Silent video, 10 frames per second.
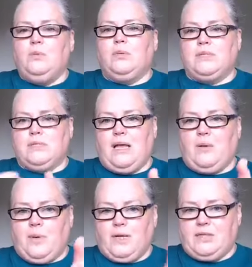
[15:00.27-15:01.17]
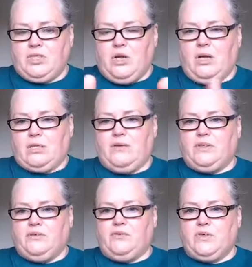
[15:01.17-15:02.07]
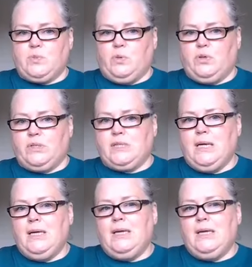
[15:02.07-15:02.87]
We'll celebrate the child having their first words.